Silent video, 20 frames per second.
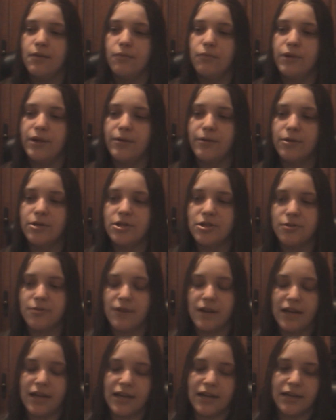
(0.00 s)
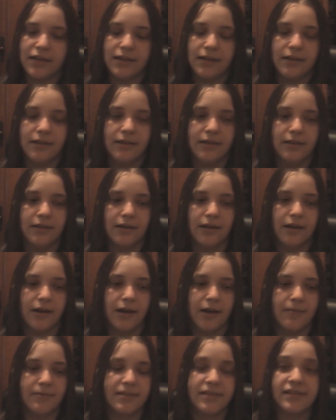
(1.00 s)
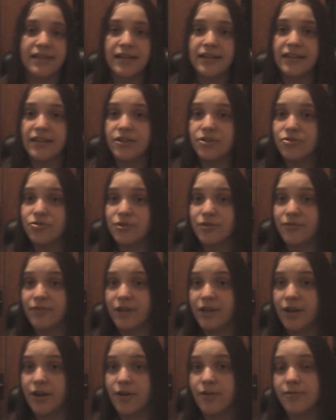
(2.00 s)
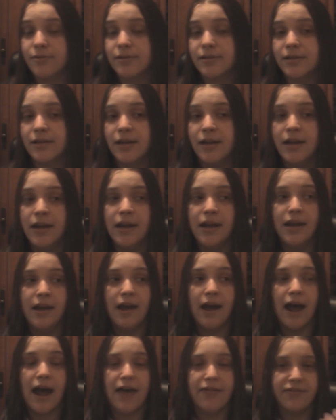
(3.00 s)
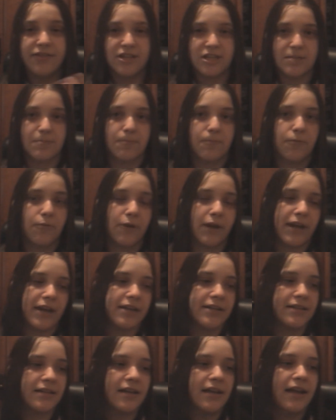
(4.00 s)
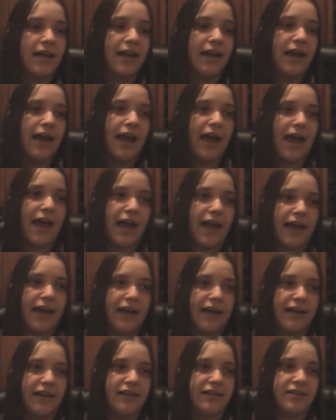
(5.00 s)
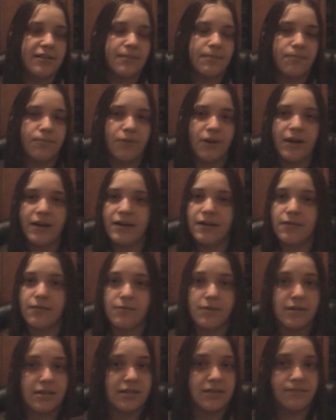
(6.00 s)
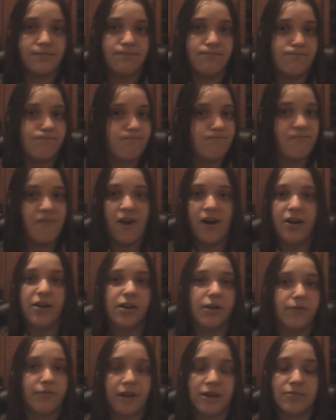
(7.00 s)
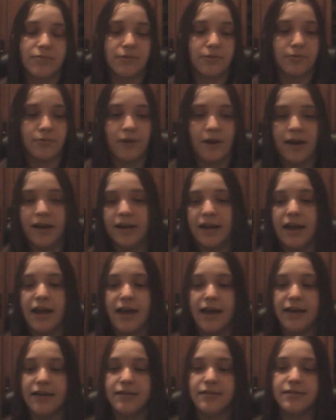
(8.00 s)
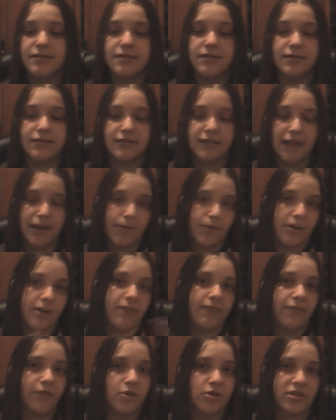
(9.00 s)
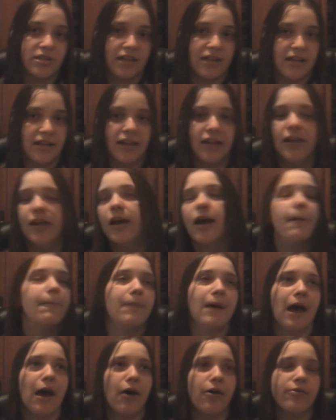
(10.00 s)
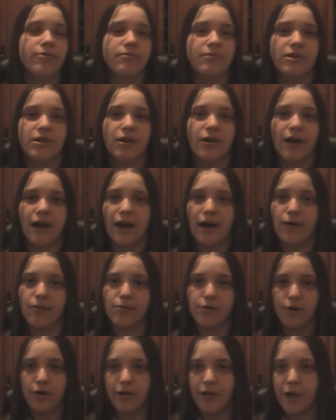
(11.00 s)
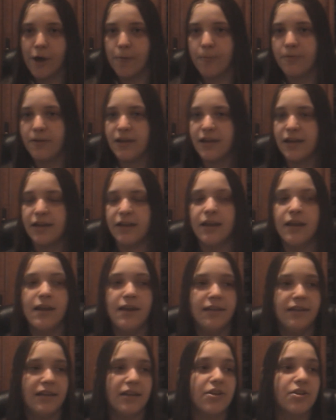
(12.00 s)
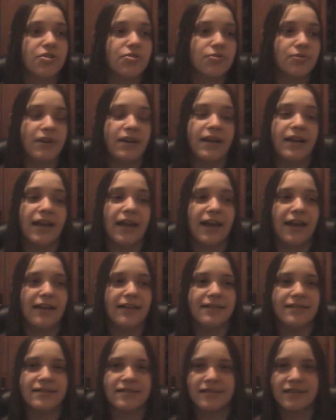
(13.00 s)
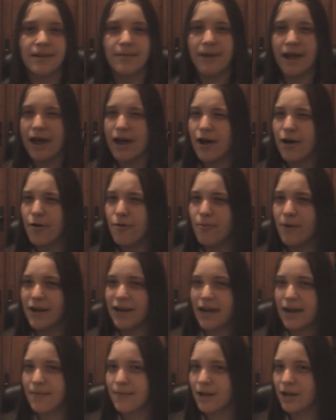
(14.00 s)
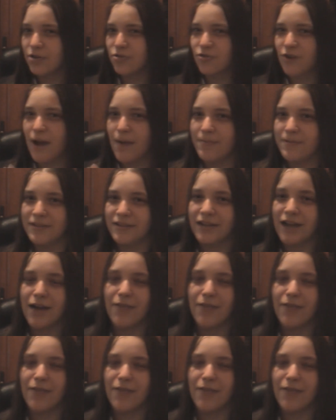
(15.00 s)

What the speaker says: We were doing Sustain the Industry videos at this point, and Britt is very good friends with Greg, and they were conversing about, you know, how we're all helping the industry, and somehow my name got dropped in the